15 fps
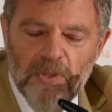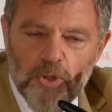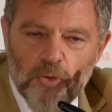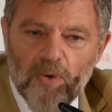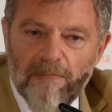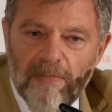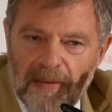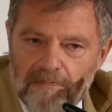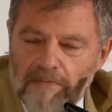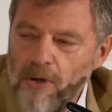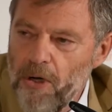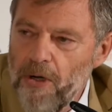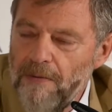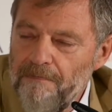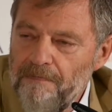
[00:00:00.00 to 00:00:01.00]

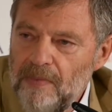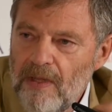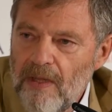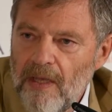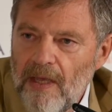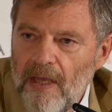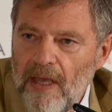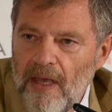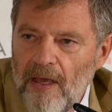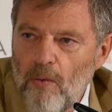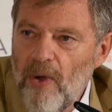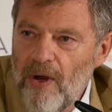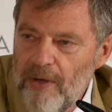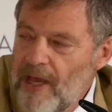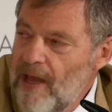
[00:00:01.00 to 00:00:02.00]
remember
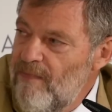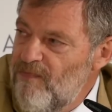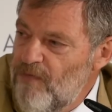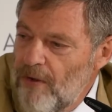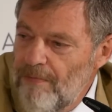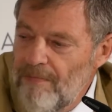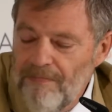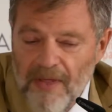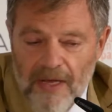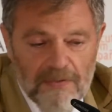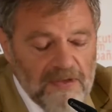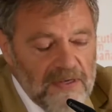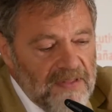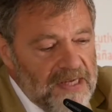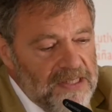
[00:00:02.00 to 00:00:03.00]
where we come from. I
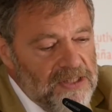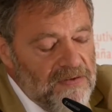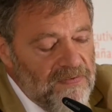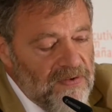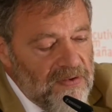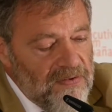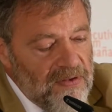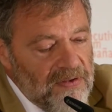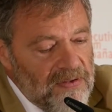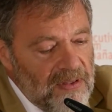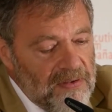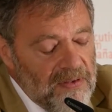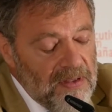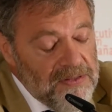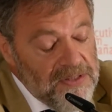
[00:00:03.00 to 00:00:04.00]
think that's
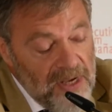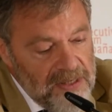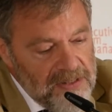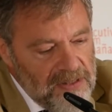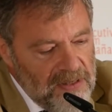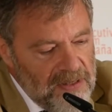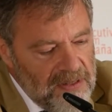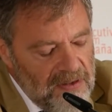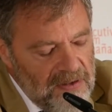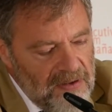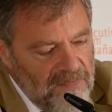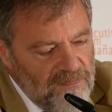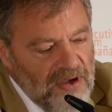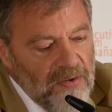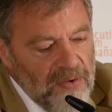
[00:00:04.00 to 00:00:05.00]

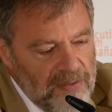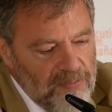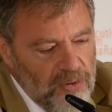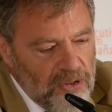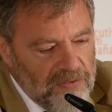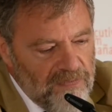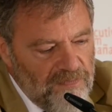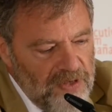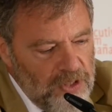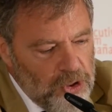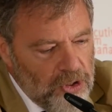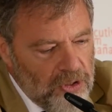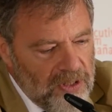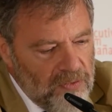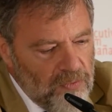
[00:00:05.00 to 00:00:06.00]
a very important
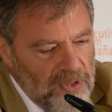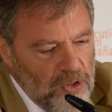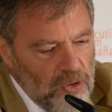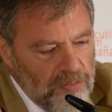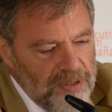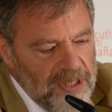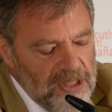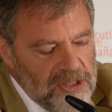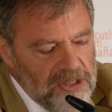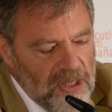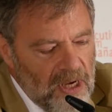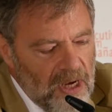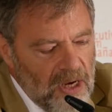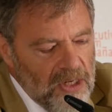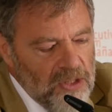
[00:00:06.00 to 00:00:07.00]
feature, and we Europeans
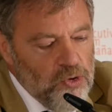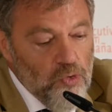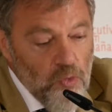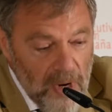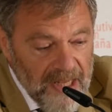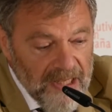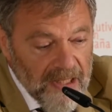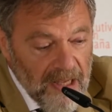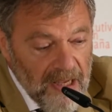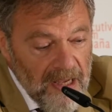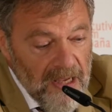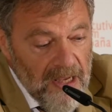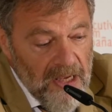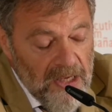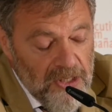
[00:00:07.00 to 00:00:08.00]
do well
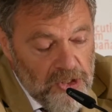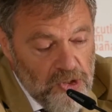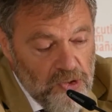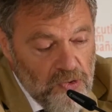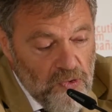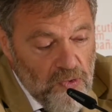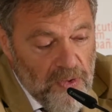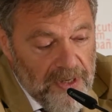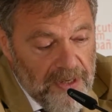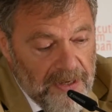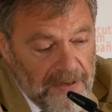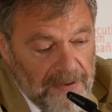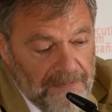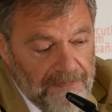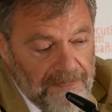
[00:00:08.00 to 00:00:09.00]

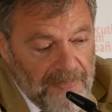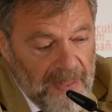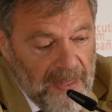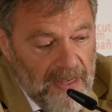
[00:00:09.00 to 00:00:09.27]
to